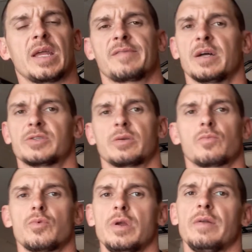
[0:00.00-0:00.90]
I've gotten
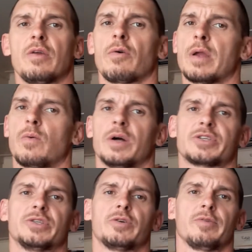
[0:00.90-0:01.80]
some really great
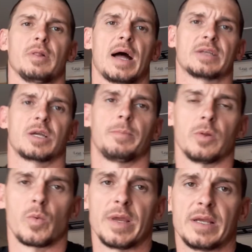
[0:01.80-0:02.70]
questions over the last couple
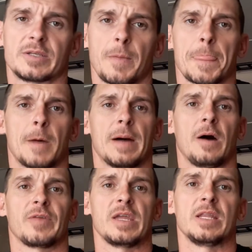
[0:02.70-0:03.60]
of weeks
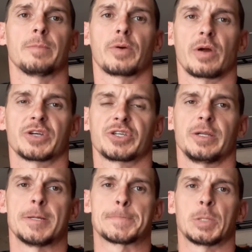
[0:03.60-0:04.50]
about the eating
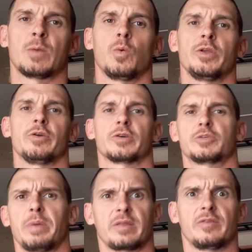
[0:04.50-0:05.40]
progression and what you're
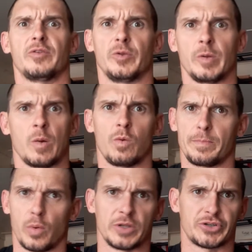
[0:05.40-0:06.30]
expected to do and at what
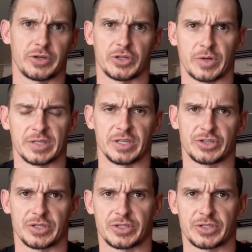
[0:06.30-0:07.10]
points you're going to transition.